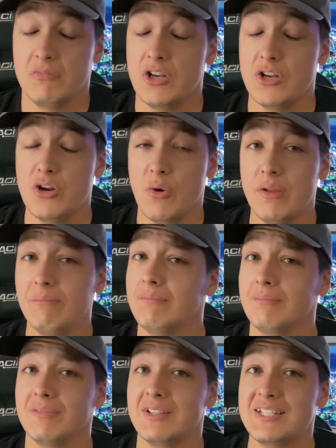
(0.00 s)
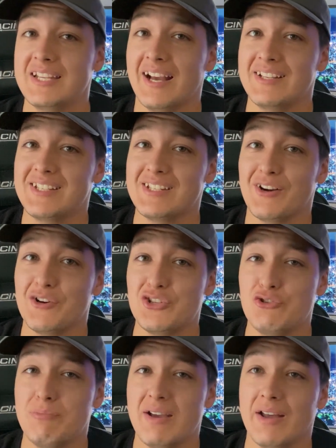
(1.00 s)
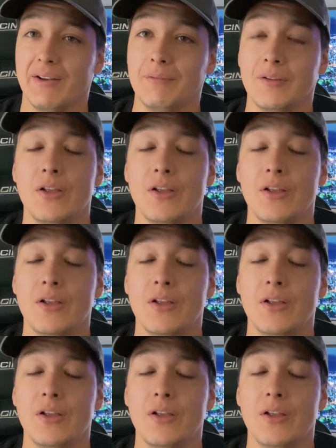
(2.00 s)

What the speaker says: and you know what? The taxes aren't too bad.